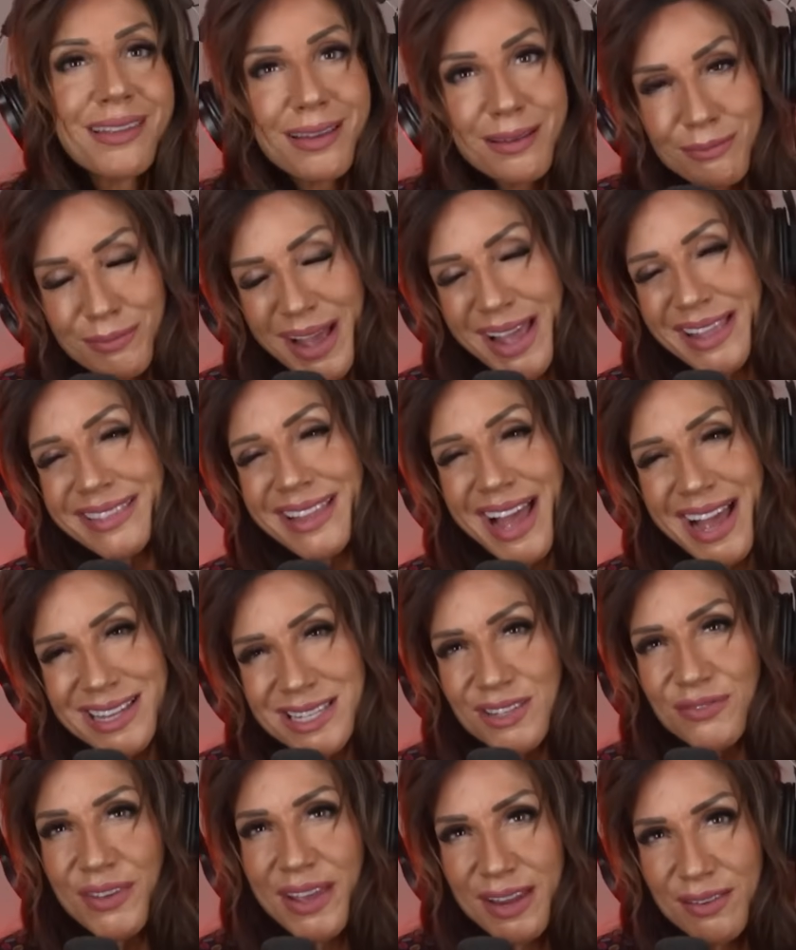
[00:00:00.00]
My
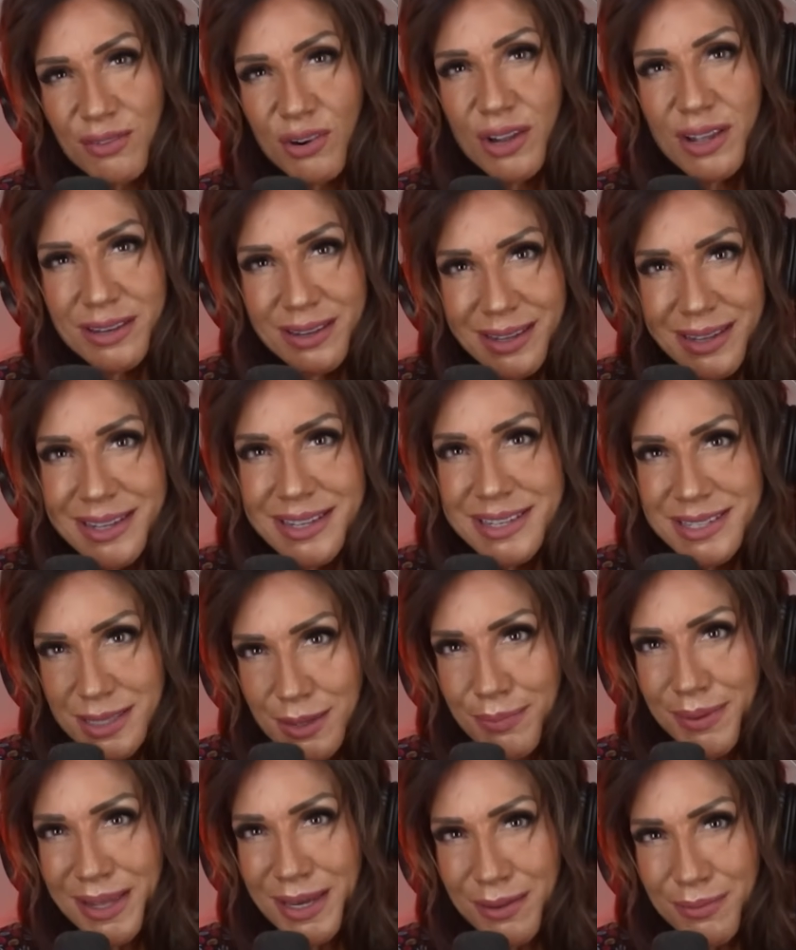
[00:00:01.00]
last favorite is the
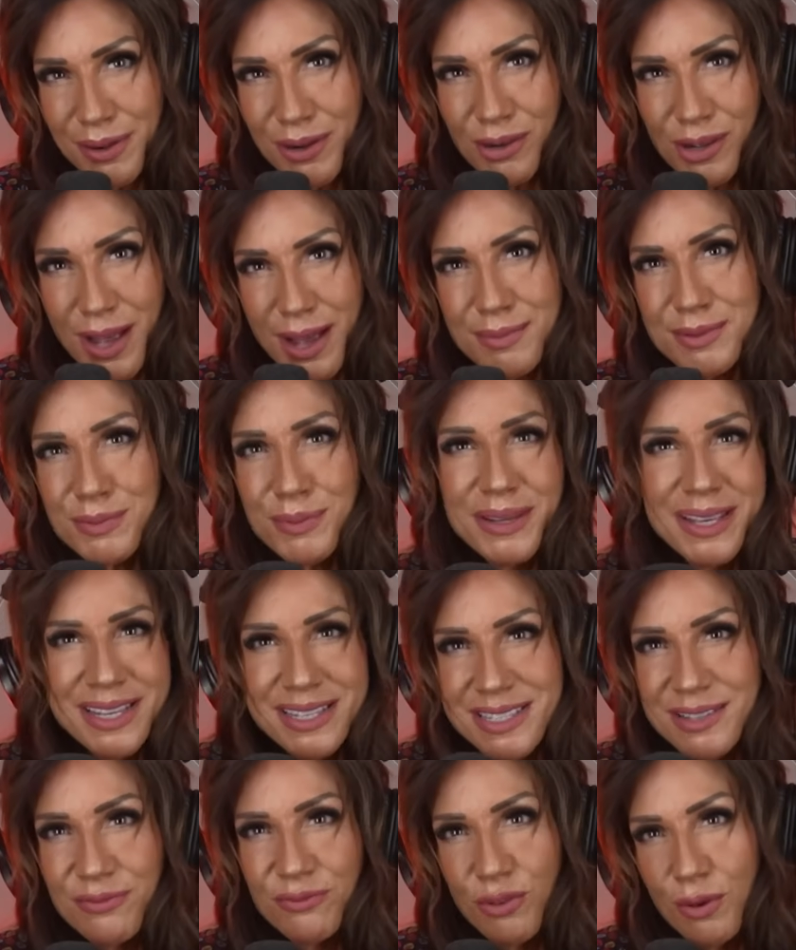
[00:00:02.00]
peanut butter cups
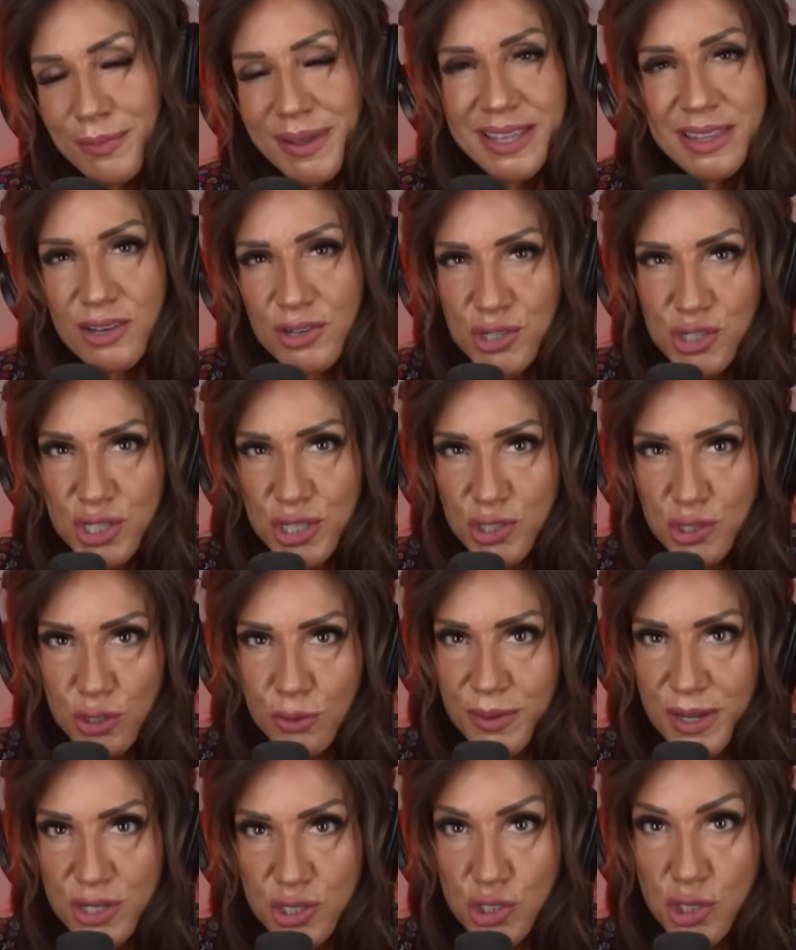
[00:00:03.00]
because for me, there's just too
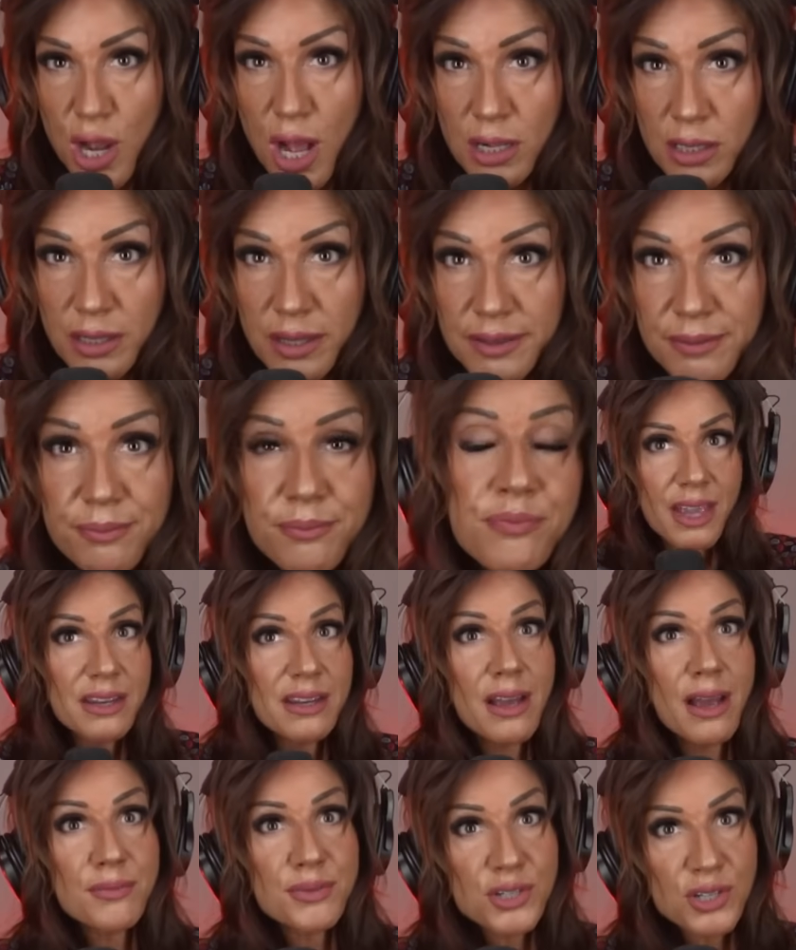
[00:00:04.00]
much chocolate.
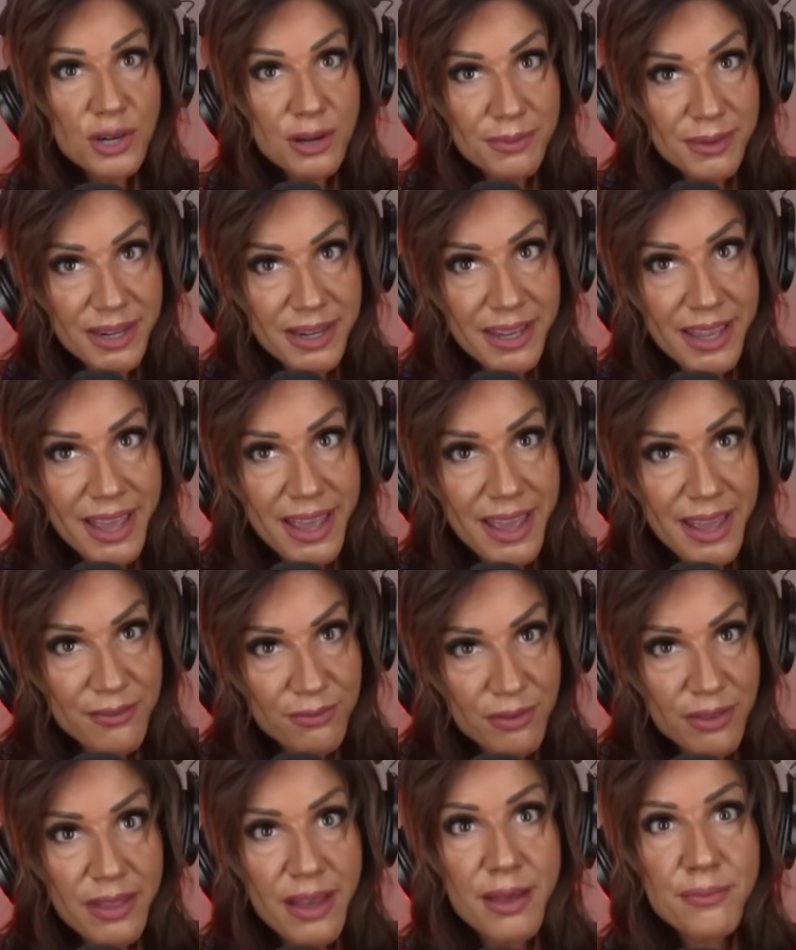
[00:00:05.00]
Now, I'm sure I'm going to get hate
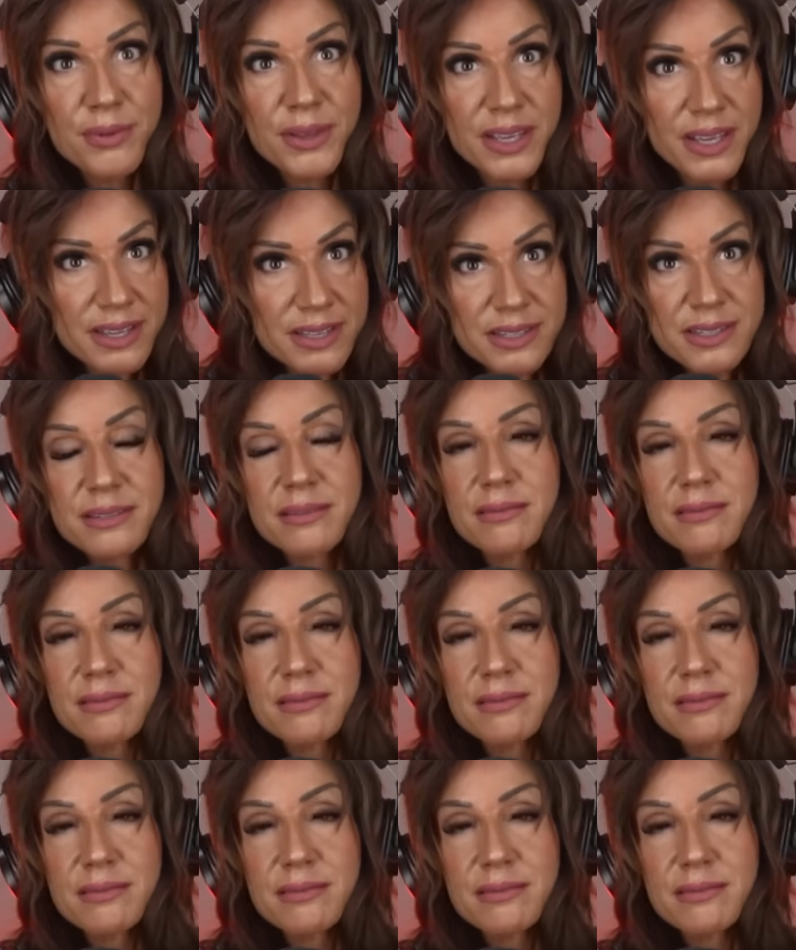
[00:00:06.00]
for that because